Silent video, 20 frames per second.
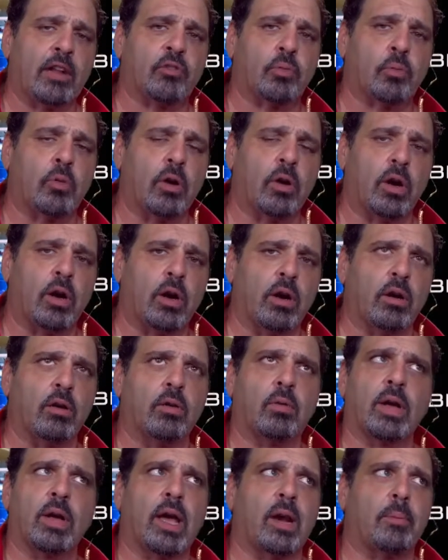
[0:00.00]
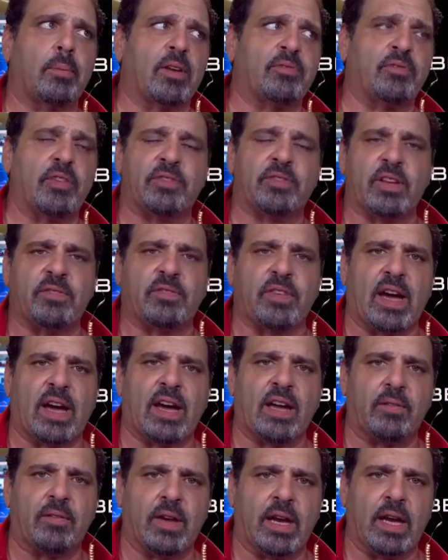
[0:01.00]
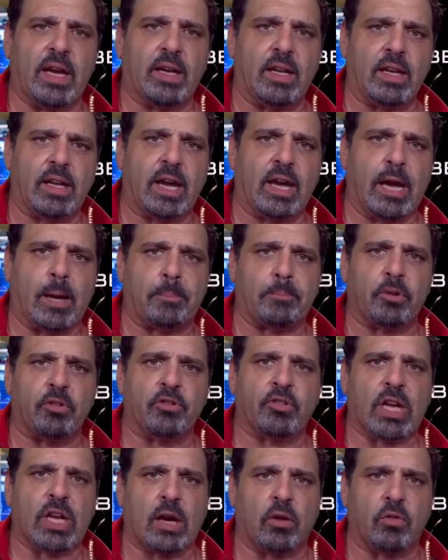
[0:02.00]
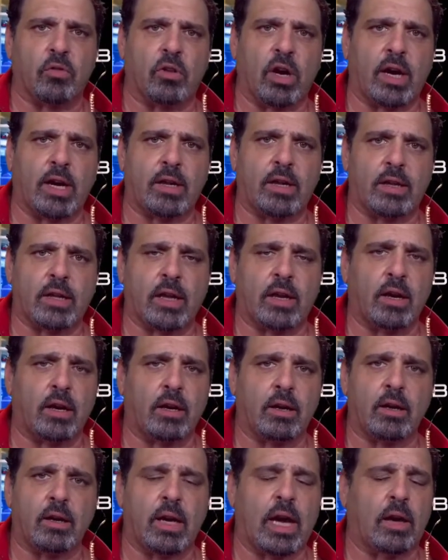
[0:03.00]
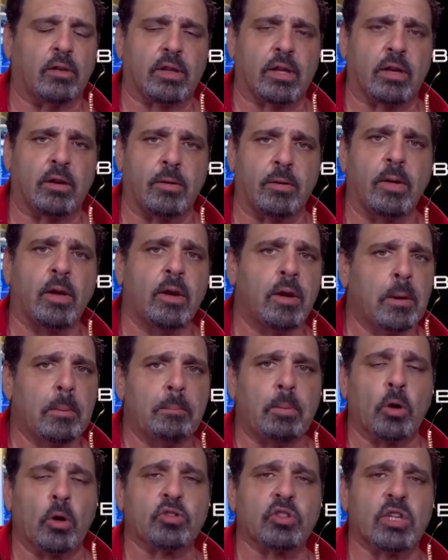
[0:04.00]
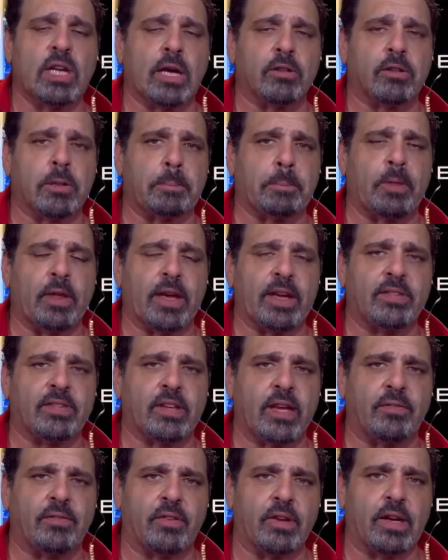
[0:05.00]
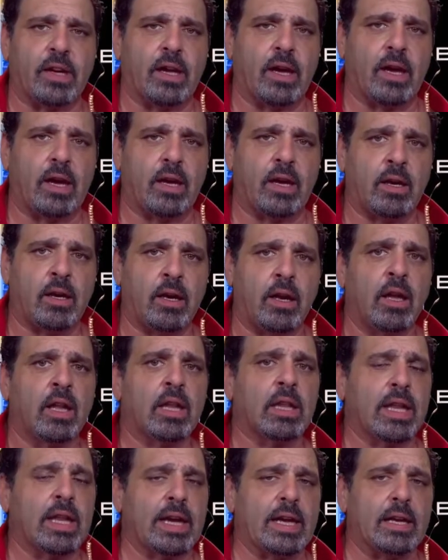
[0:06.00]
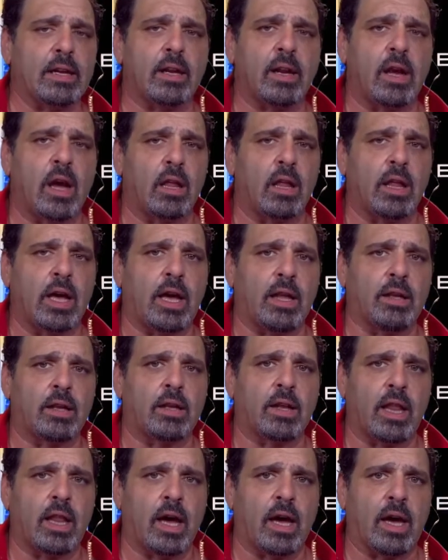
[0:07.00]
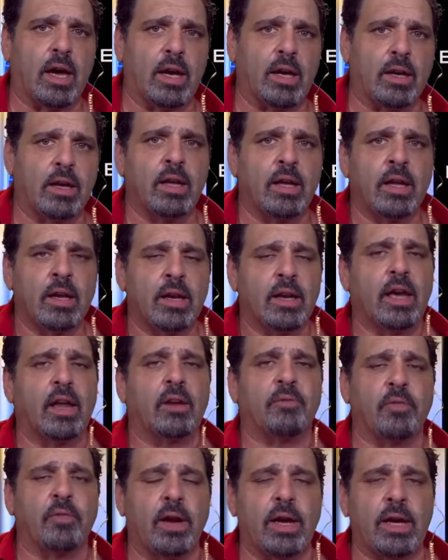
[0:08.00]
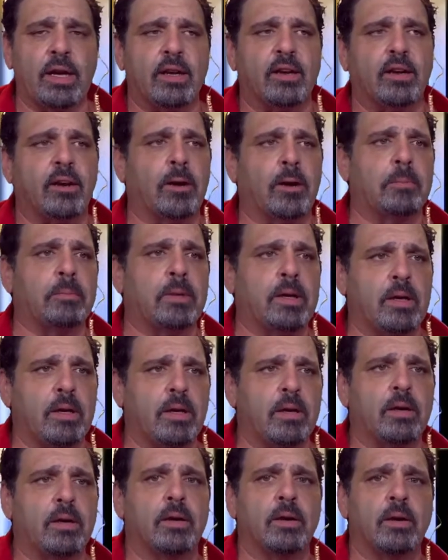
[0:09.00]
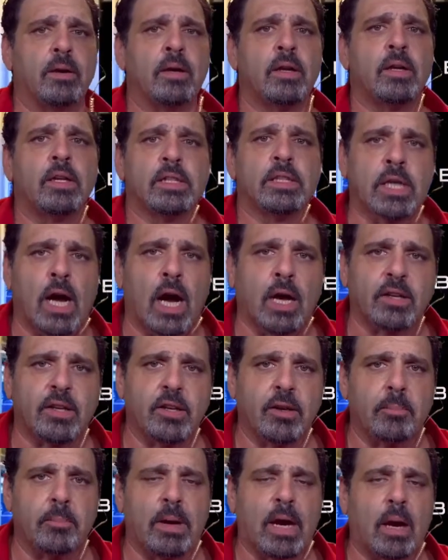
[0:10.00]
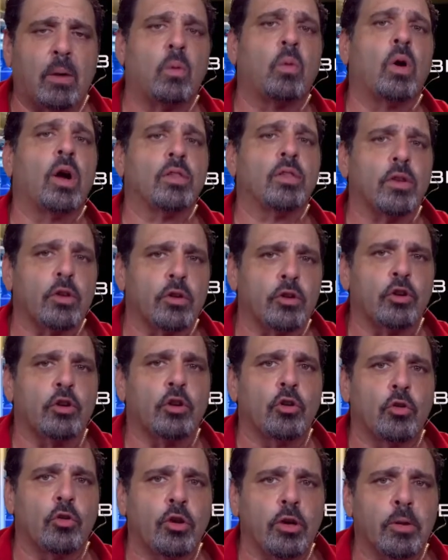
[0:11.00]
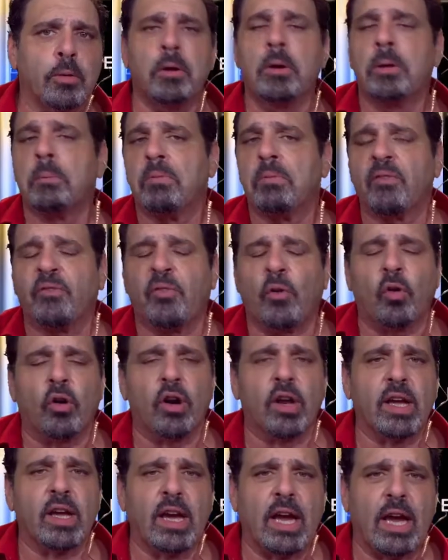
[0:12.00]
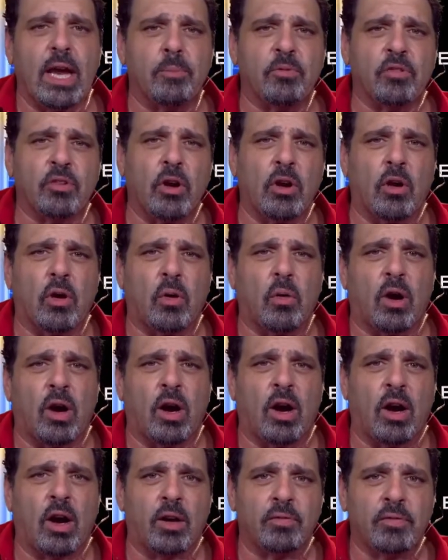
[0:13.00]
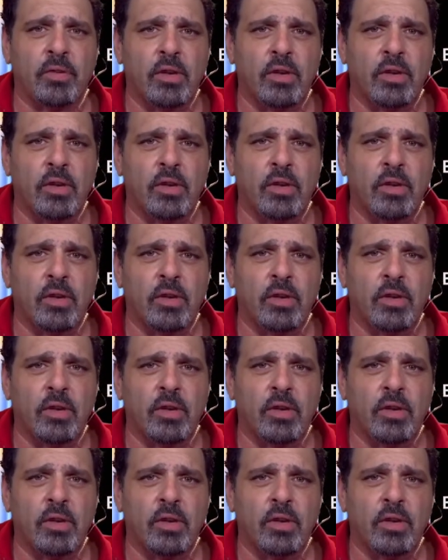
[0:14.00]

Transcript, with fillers: where we got about 55 handicappers out right there, out there posting out their plays every day, laying it all on the line, not afraid to come here, talk to you about what they're doing before the games go off,